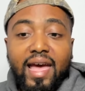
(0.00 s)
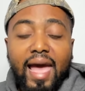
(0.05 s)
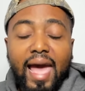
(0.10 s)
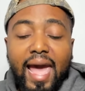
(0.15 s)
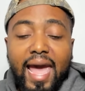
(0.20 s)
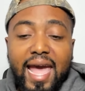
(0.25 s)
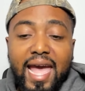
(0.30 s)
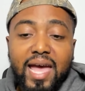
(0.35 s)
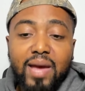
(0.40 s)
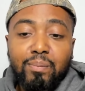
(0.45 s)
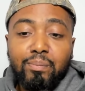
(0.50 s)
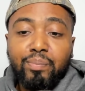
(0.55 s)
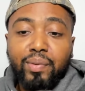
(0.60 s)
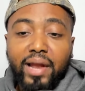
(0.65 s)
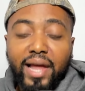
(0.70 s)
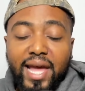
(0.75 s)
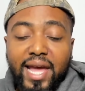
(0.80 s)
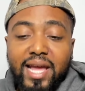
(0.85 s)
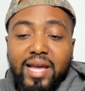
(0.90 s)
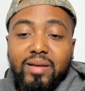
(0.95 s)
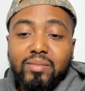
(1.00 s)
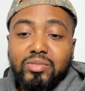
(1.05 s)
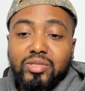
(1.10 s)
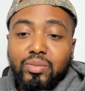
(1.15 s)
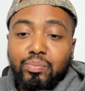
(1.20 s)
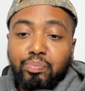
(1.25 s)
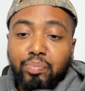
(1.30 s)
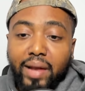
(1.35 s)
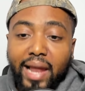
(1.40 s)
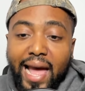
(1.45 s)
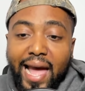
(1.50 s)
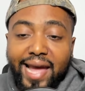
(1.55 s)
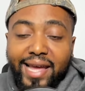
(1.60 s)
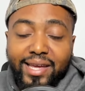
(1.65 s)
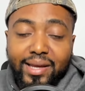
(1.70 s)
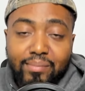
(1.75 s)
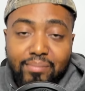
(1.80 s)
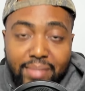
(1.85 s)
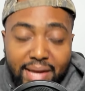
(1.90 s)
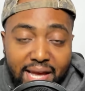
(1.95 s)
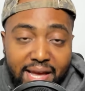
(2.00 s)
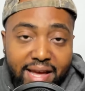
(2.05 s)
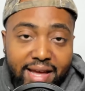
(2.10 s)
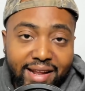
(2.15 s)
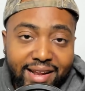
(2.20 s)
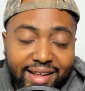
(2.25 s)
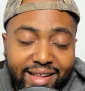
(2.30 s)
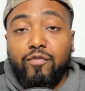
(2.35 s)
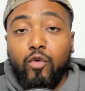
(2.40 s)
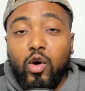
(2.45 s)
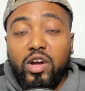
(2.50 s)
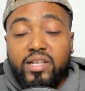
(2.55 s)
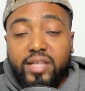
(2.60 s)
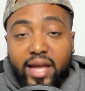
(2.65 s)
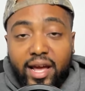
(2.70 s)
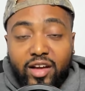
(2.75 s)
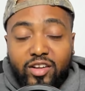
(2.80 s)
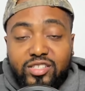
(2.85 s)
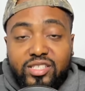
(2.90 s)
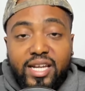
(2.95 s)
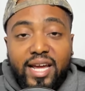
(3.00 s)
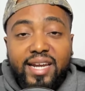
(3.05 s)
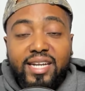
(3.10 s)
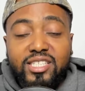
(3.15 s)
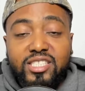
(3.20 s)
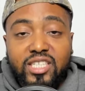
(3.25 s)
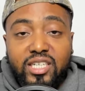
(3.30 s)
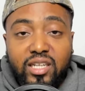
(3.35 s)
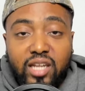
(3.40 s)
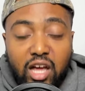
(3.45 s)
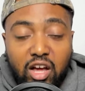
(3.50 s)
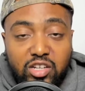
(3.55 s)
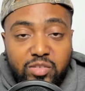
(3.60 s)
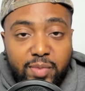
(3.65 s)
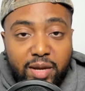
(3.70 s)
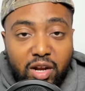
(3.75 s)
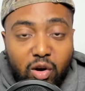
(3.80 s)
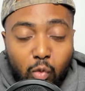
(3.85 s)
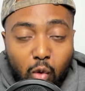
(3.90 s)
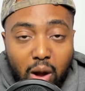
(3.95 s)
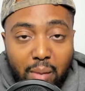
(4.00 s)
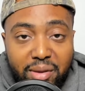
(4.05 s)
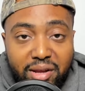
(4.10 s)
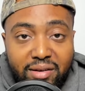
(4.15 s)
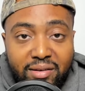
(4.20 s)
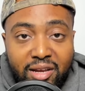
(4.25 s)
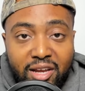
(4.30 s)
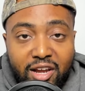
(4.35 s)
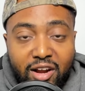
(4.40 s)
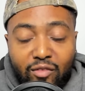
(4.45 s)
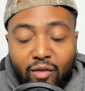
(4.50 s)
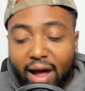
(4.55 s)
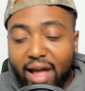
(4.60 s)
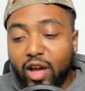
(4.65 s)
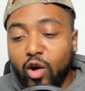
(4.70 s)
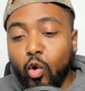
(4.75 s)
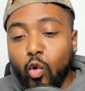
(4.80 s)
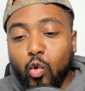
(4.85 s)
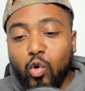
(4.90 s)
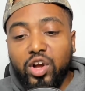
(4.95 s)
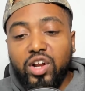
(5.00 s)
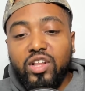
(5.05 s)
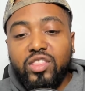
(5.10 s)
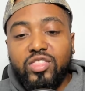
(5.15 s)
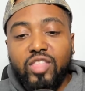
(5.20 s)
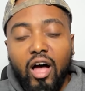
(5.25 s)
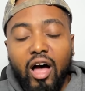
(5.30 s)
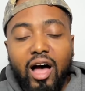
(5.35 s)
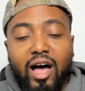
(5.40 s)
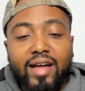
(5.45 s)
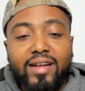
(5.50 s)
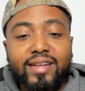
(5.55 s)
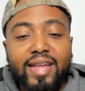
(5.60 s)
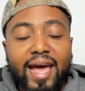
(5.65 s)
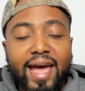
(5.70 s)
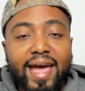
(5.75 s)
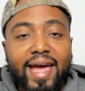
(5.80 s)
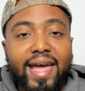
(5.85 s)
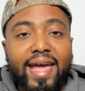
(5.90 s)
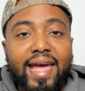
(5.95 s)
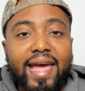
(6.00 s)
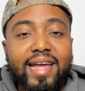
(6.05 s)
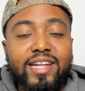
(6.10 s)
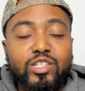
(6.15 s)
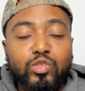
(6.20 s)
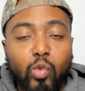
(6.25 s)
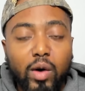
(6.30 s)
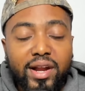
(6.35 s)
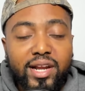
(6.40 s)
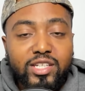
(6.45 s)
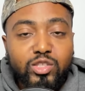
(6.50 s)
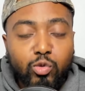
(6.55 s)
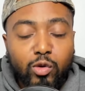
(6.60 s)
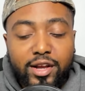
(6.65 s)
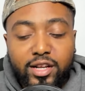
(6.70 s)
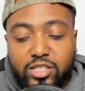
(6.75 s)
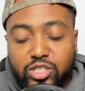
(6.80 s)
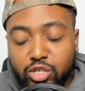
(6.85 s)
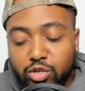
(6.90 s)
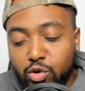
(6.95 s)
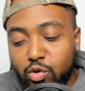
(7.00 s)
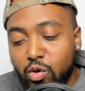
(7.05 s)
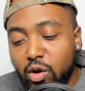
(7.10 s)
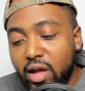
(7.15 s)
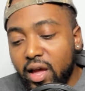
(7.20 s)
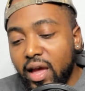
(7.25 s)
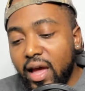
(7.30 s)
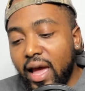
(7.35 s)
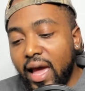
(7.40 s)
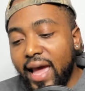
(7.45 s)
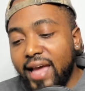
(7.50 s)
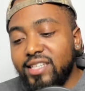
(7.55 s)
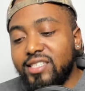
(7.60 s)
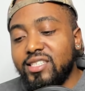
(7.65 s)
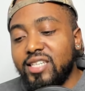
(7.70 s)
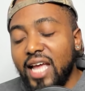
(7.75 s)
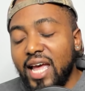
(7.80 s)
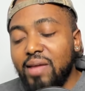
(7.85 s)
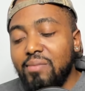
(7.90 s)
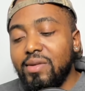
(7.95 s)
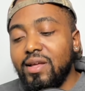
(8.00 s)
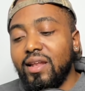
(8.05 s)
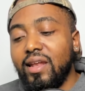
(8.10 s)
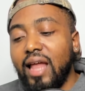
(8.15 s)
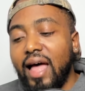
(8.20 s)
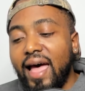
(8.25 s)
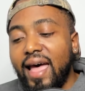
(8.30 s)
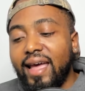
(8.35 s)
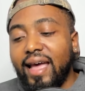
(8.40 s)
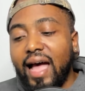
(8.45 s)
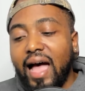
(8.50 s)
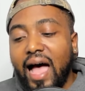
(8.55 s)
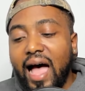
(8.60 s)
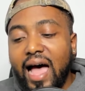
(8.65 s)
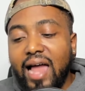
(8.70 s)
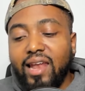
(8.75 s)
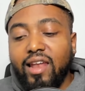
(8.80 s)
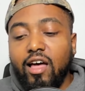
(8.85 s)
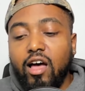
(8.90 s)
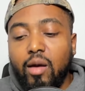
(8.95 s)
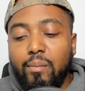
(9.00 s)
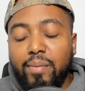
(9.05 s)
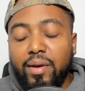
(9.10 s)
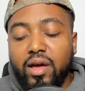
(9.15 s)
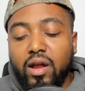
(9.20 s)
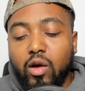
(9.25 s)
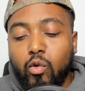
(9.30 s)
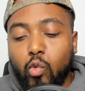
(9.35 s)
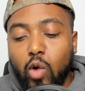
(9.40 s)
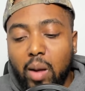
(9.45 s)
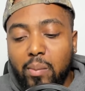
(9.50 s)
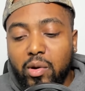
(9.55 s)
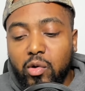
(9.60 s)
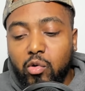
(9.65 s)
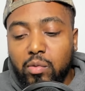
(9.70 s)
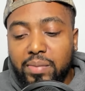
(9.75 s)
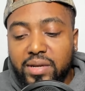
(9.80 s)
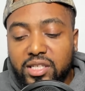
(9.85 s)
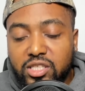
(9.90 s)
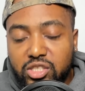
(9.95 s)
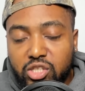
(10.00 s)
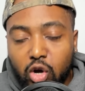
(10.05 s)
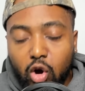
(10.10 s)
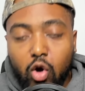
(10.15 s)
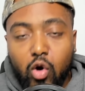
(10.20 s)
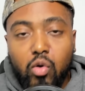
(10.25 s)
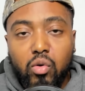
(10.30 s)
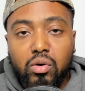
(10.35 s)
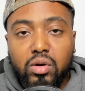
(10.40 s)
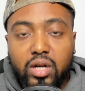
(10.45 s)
and blames black men for Adele saying that she loves being a woman, right? Who would have thought that in 2022, a statement like, I love being a woman, would be so